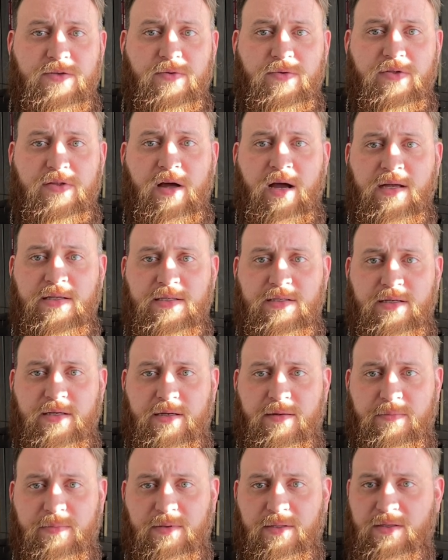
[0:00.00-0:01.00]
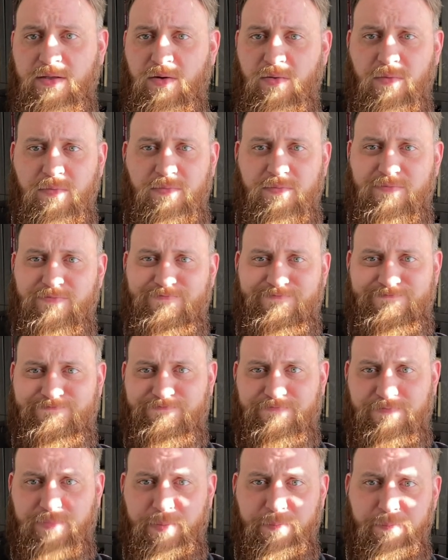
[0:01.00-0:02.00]
your thoughts to him. Don't
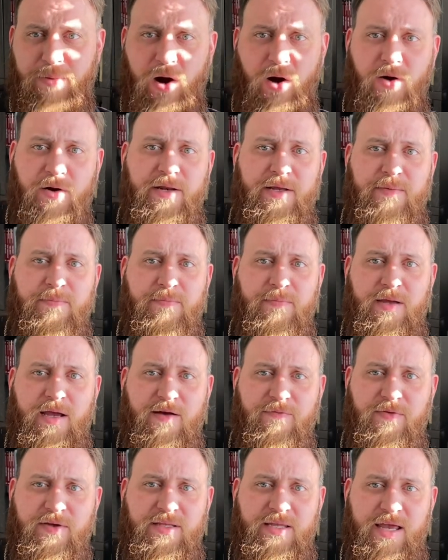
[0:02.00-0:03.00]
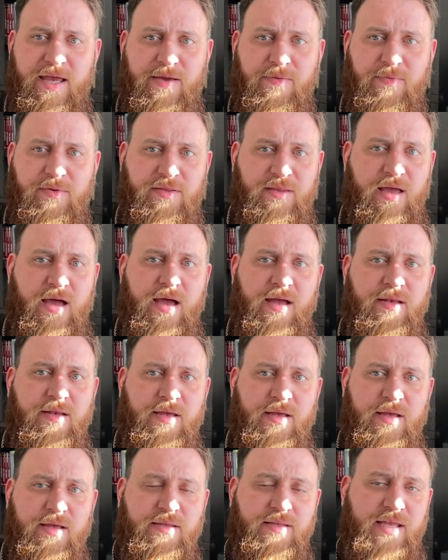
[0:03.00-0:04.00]
bombard him every day with that.
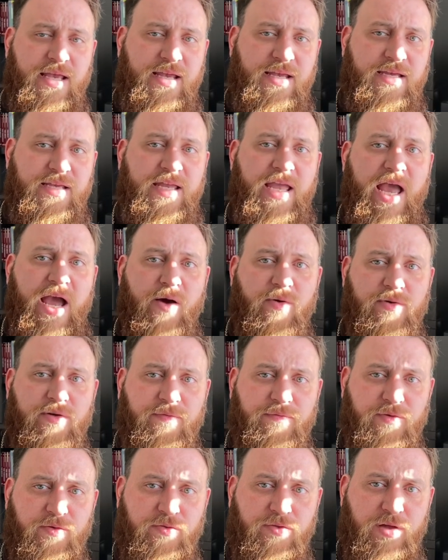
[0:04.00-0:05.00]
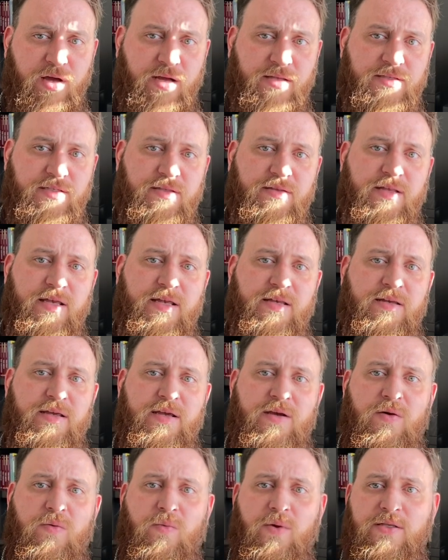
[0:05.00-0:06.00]
Take account of your thoughts, and then
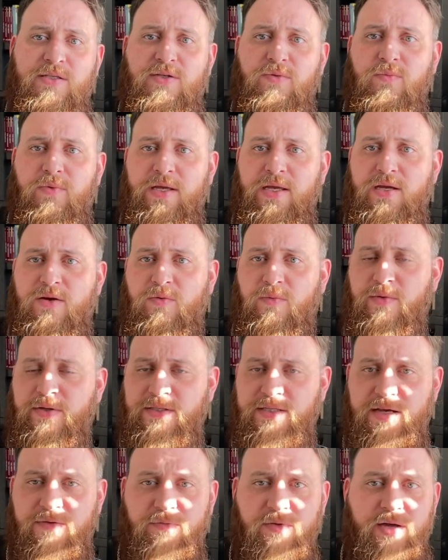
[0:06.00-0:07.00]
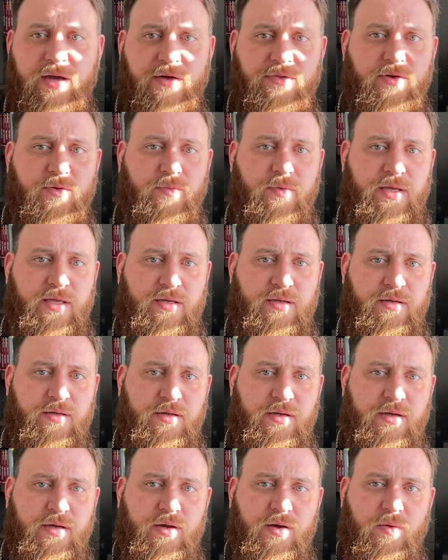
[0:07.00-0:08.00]
once a week or once every other week,
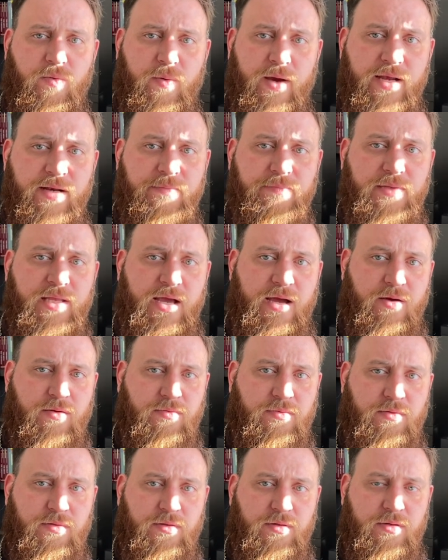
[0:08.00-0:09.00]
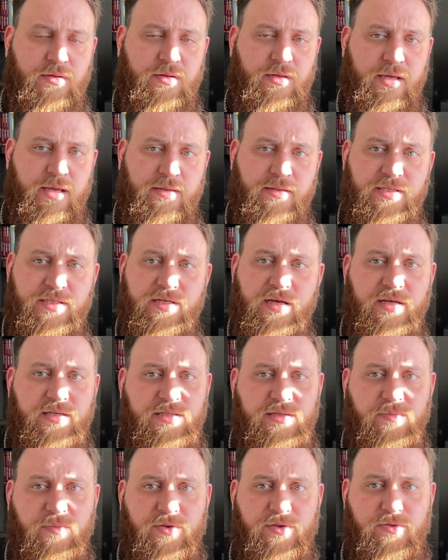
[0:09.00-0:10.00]
write them down and discuss
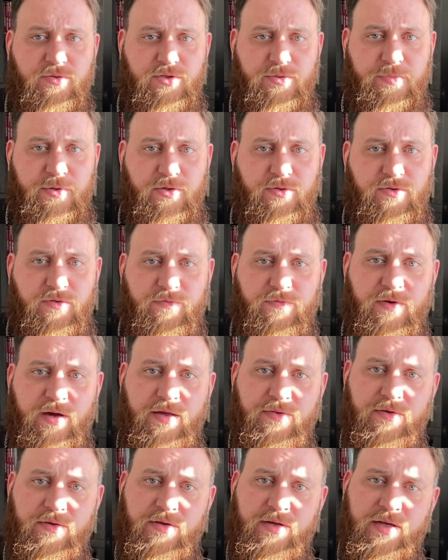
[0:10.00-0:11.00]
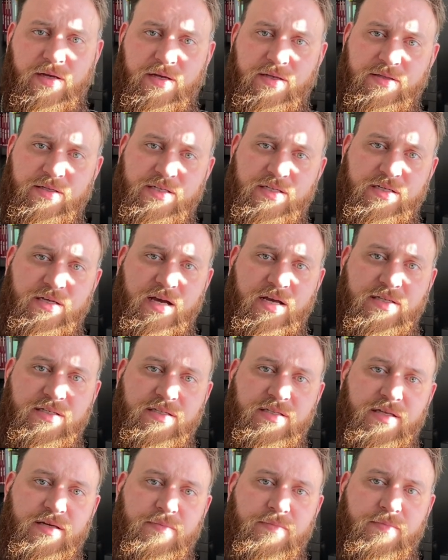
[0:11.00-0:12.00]
them with your spiritual father. Discuss
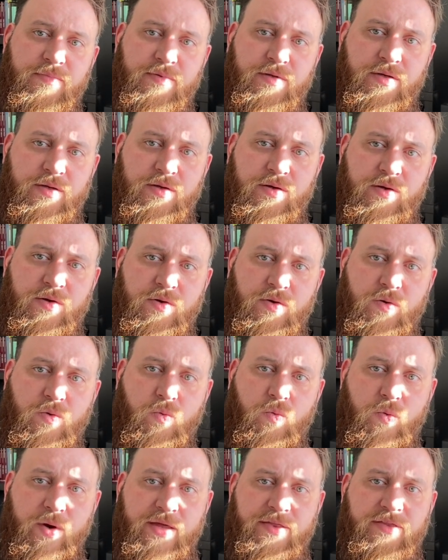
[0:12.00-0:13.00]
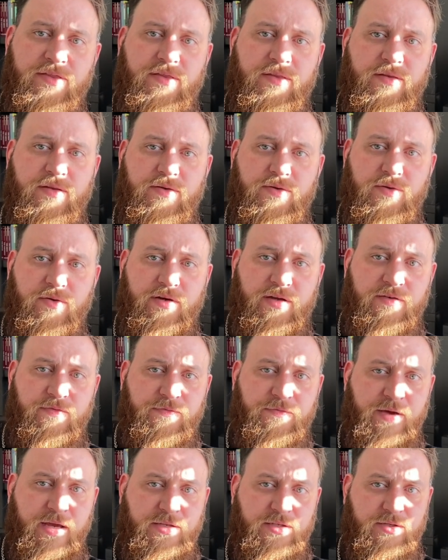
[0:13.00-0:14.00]
them with your
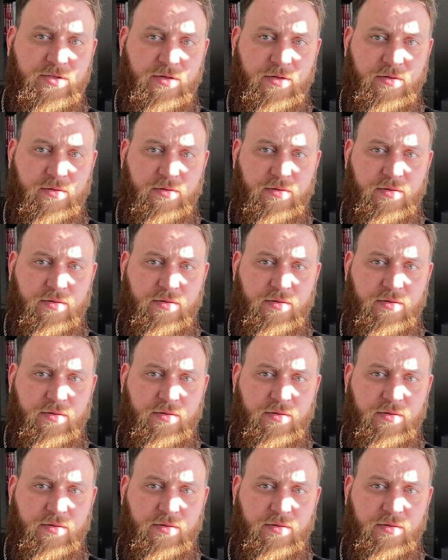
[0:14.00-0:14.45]
confessor.